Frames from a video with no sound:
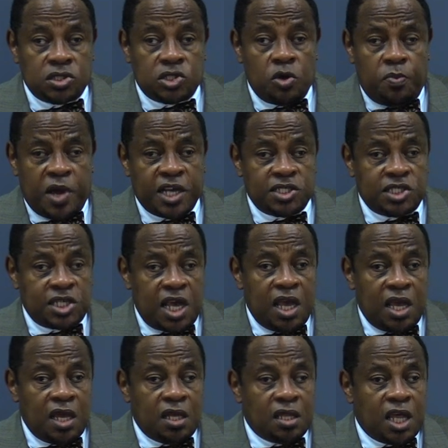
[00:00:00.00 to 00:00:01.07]
So by
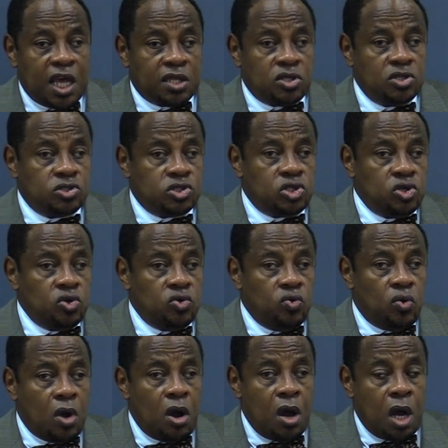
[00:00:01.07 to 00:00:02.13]
saying that the
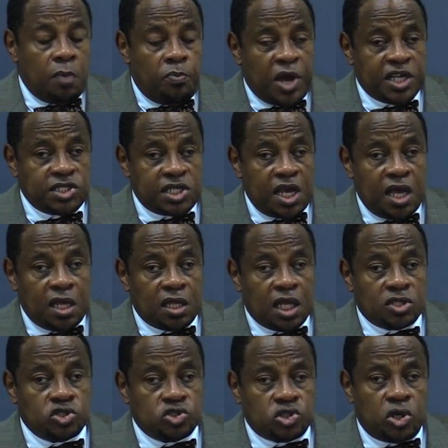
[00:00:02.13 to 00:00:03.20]
two are, by saying
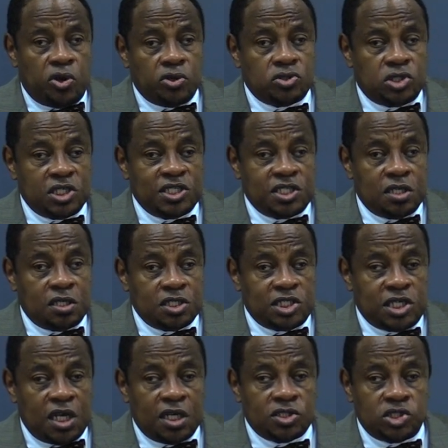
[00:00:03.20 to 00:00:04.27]
that the church is an
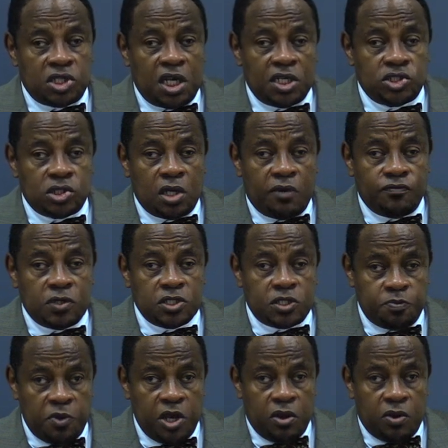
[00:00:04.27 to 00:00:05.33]
instantiation of the
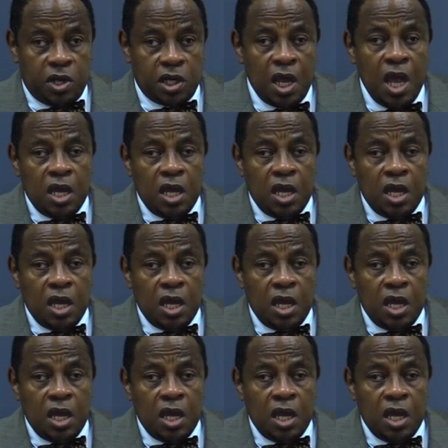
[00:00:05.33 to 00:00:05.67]
spirit,